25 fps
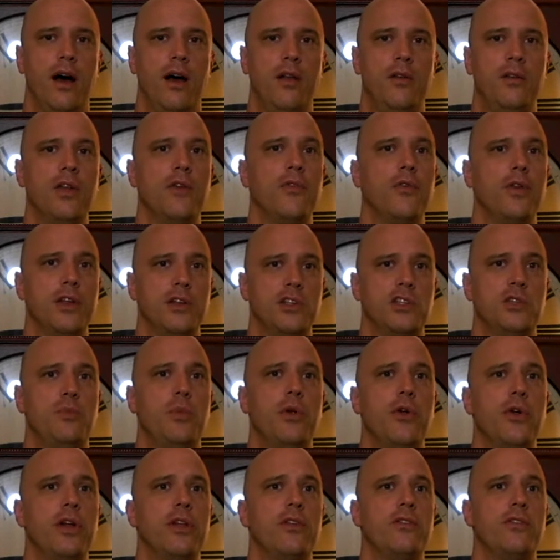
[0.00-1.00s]
different
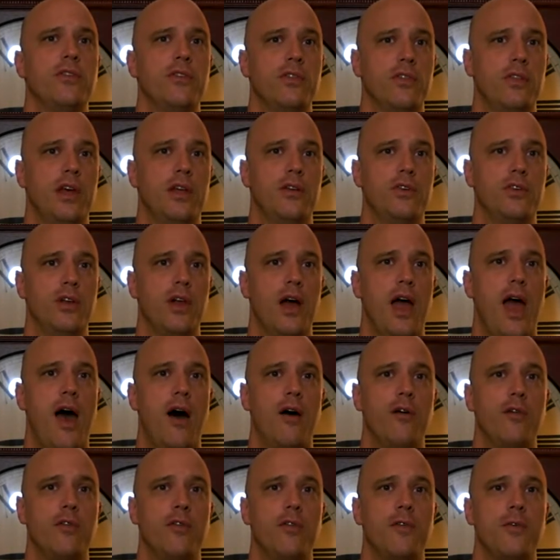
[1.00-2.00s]
experiences that you'll
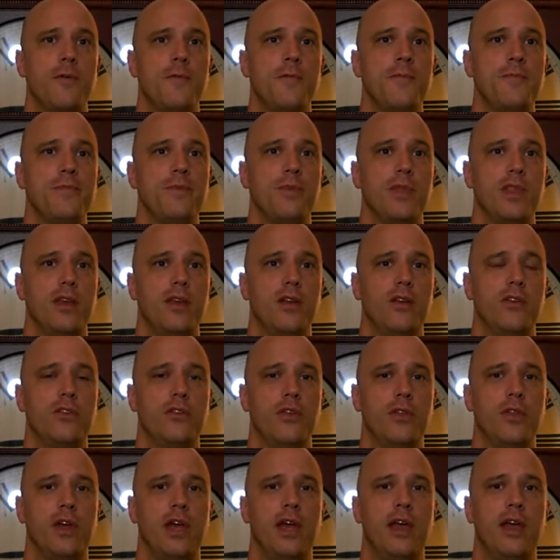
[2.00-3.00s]
have.
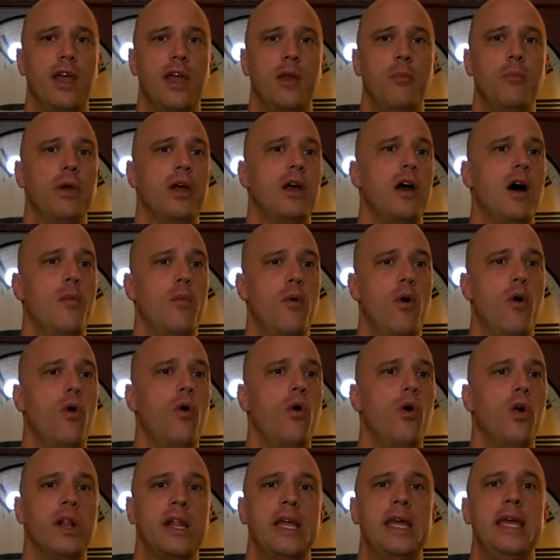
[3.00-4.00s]
So they can become a
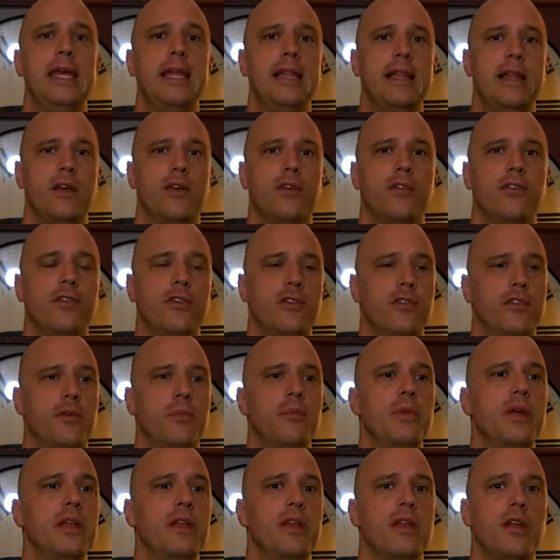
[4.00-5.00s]
whole healing
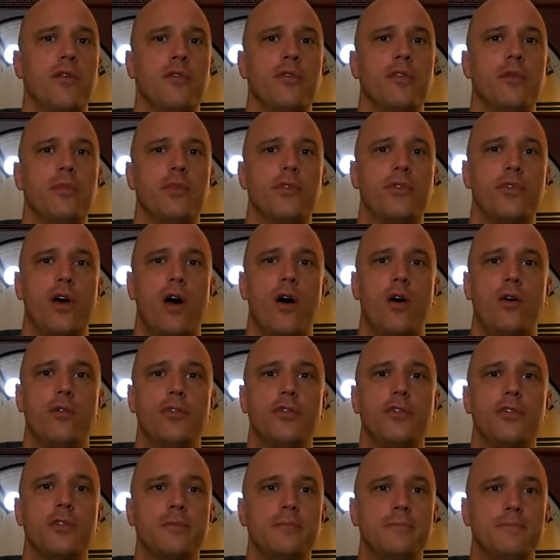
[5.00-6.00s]
system in and of
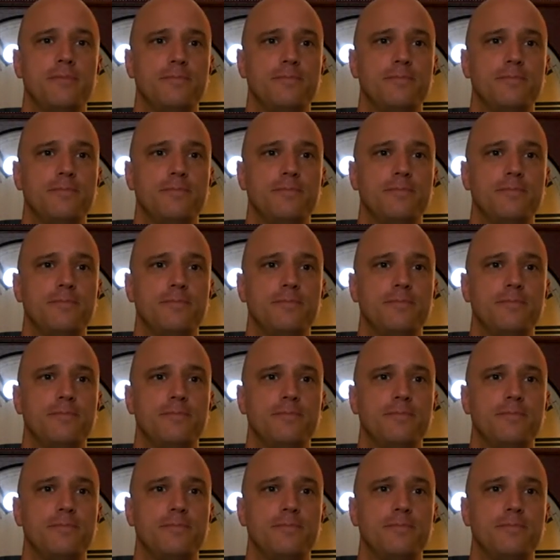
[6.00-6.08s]
themselves.